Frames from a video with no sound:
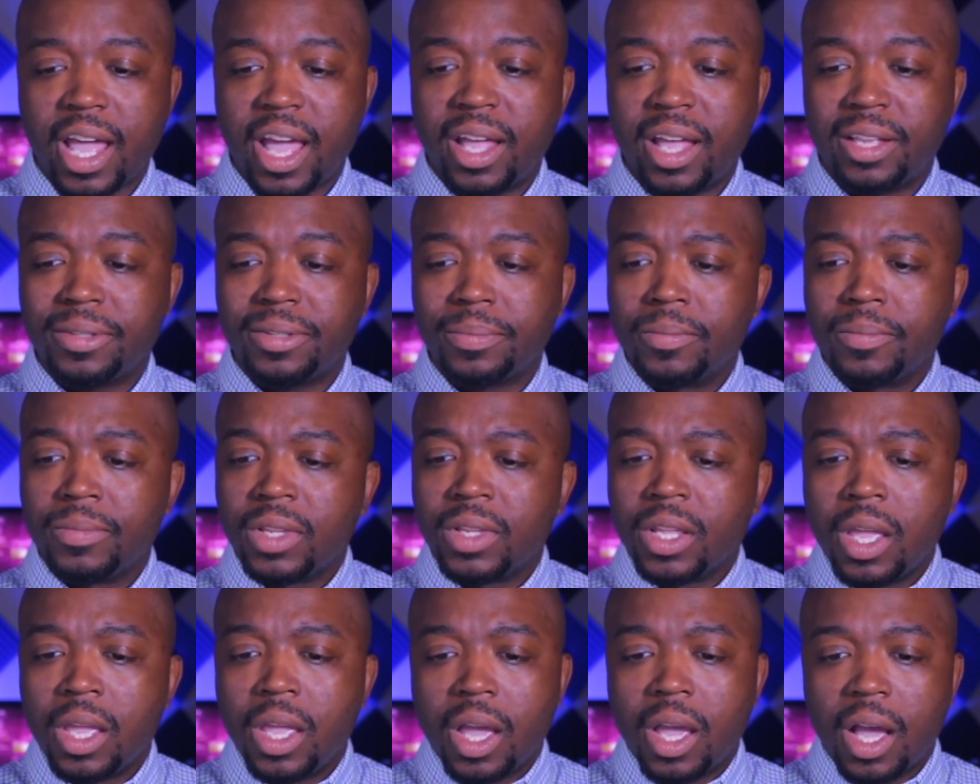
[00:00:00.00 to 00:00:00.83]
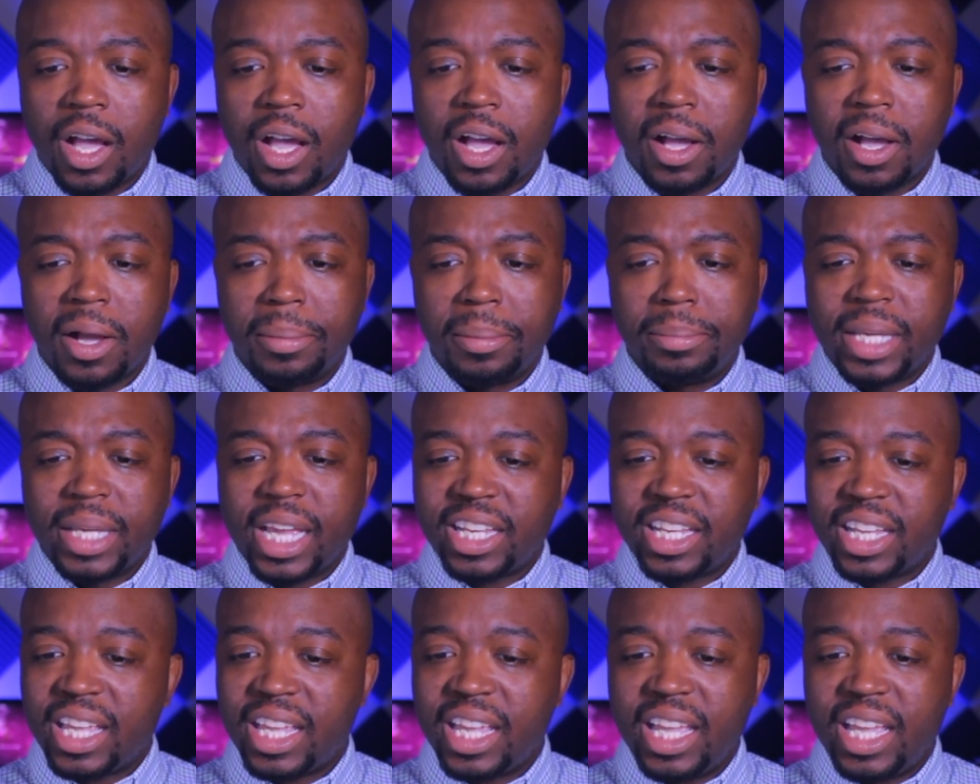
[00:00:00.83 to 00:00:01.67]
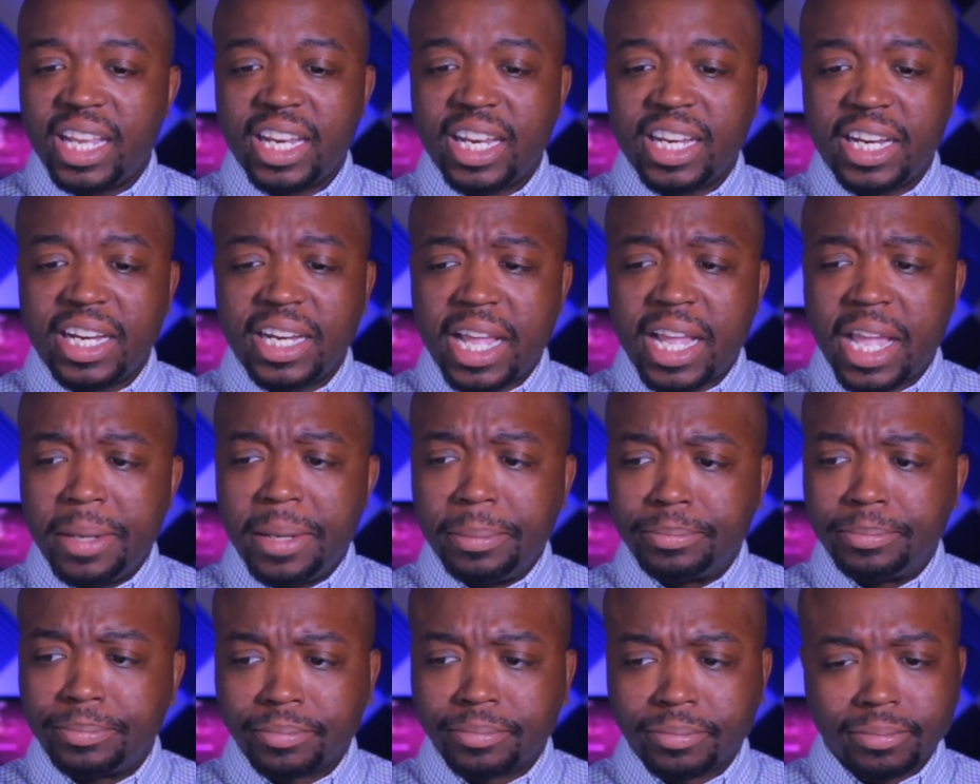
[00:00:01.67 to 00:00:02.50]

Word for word: Awesome. Uh, at the end of the day,